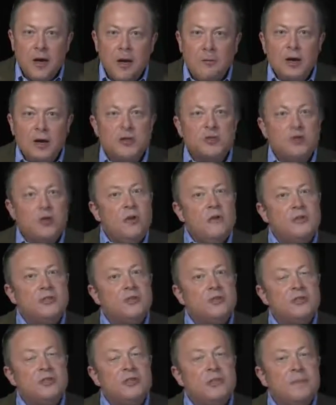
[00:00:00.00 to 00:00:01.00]
but it's
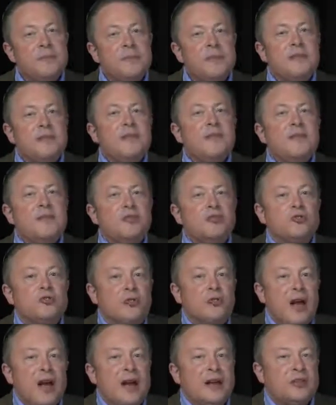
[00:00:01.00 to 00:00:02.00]
also something that they're
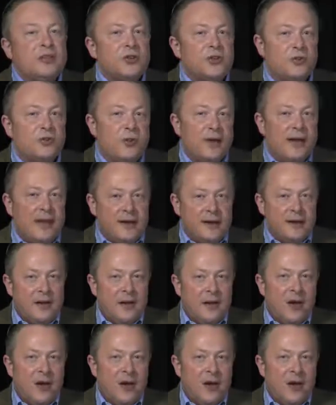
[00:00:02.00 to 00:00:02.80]
trying to create